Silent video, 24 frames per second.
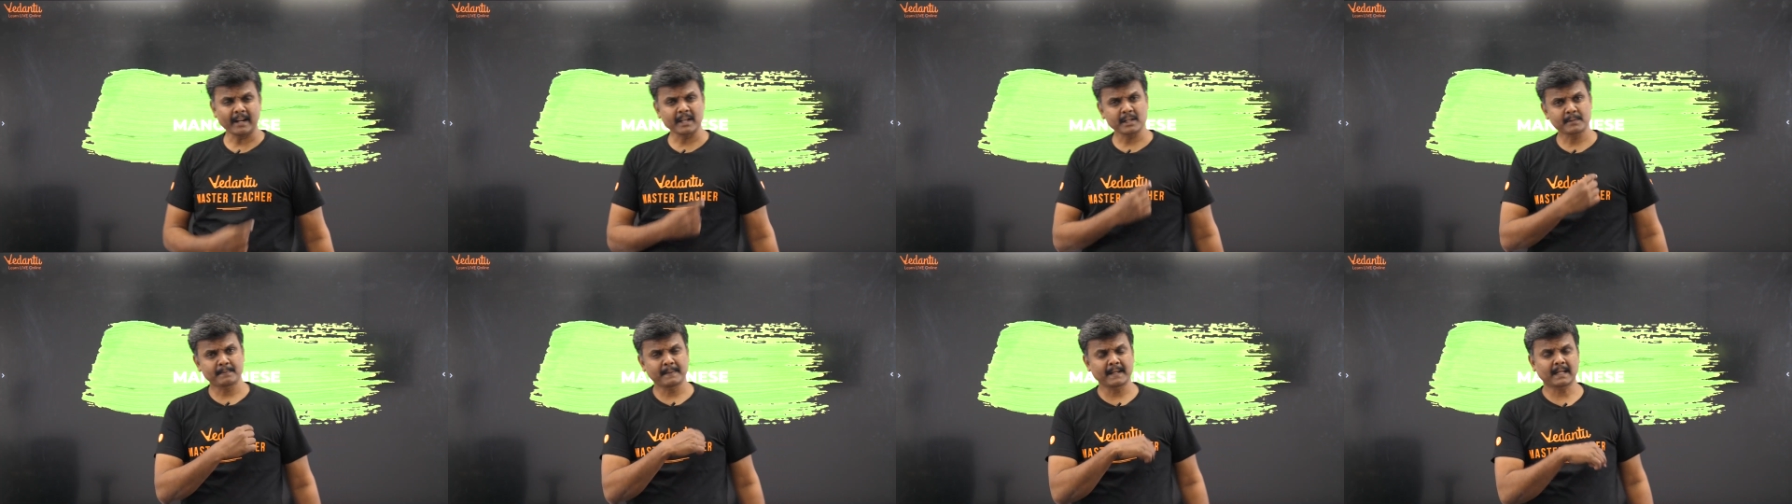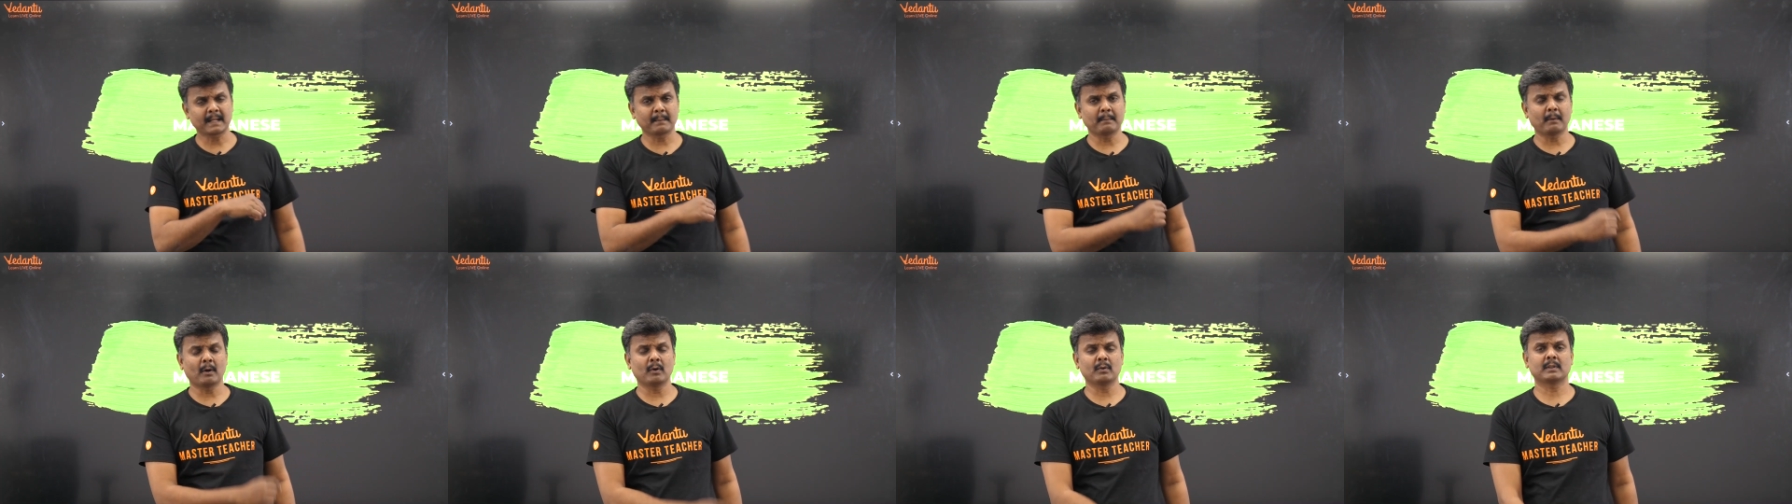I speak
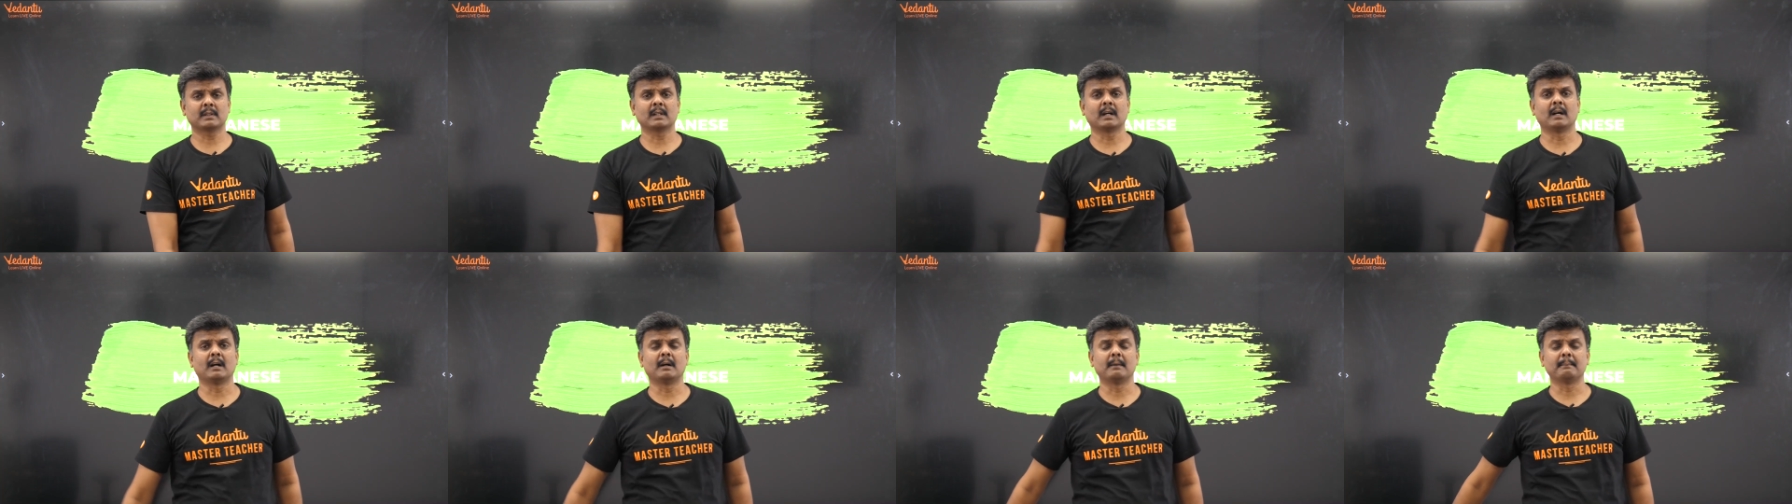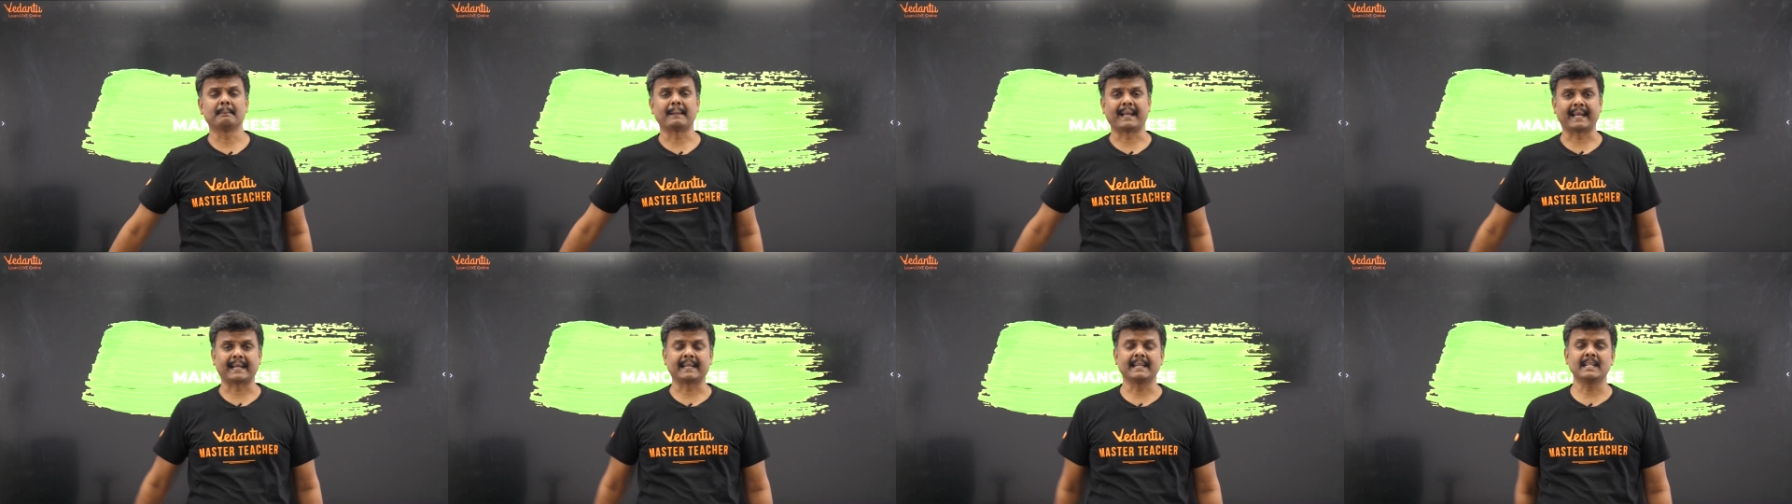about
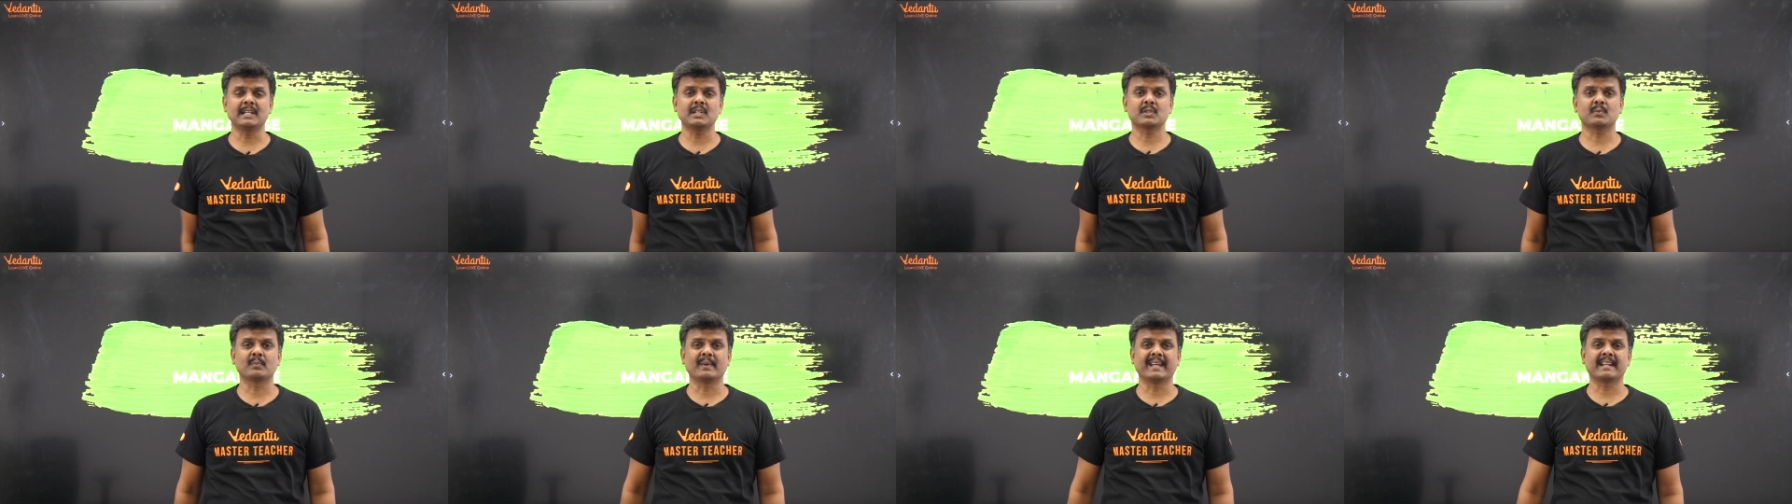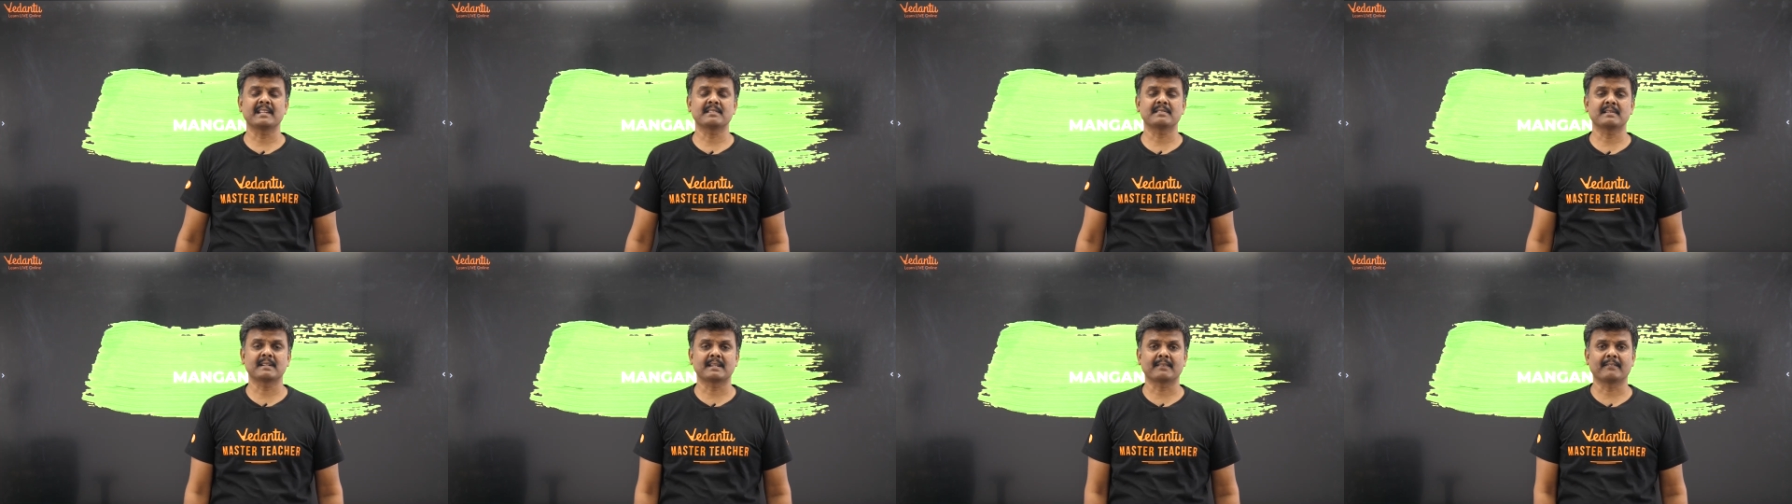manganese, where
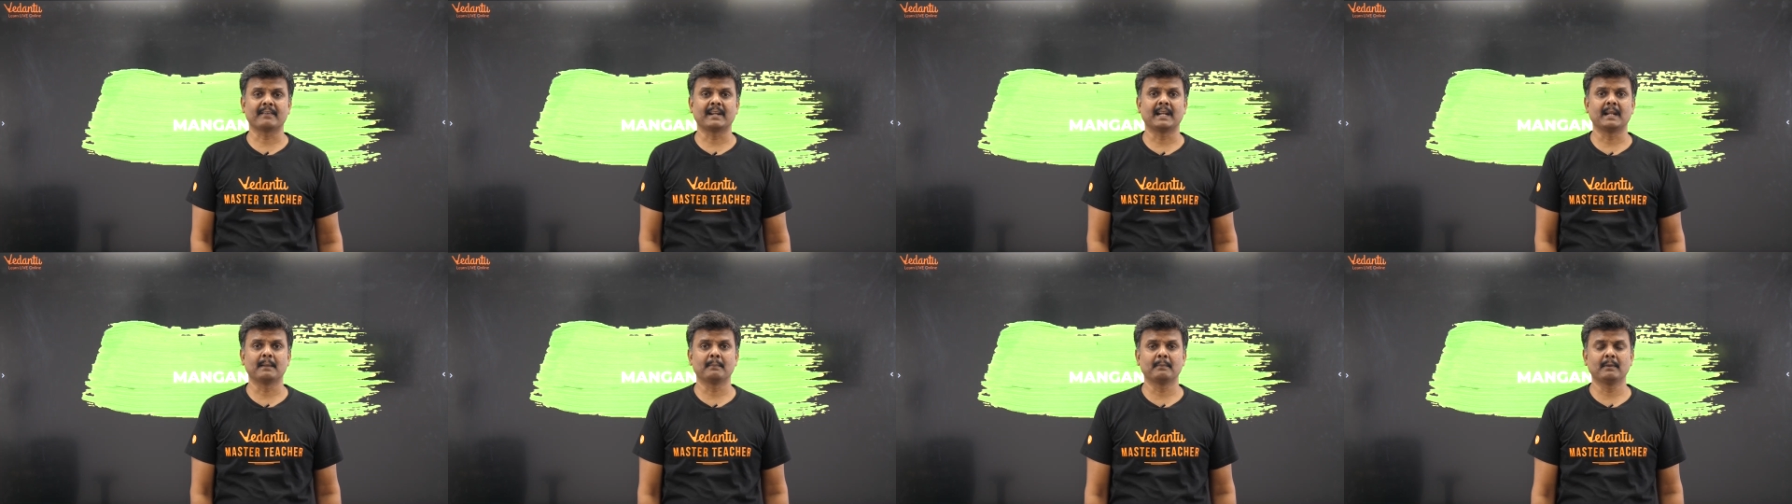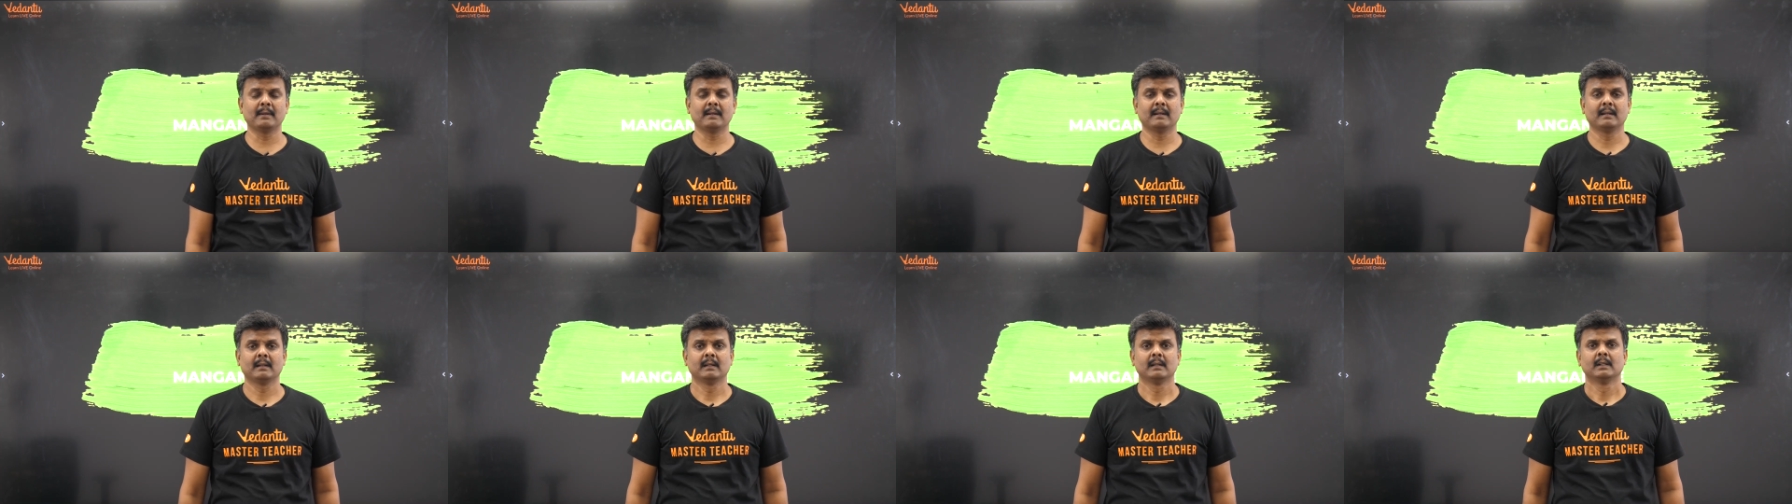is it
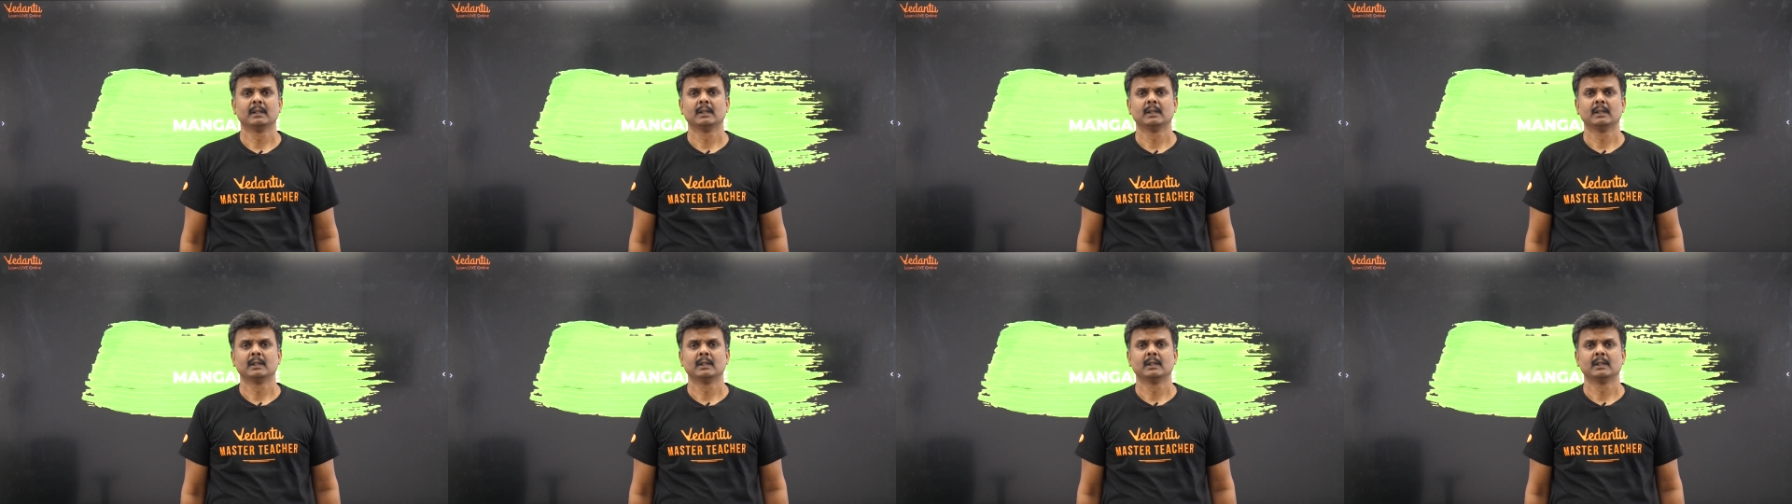available?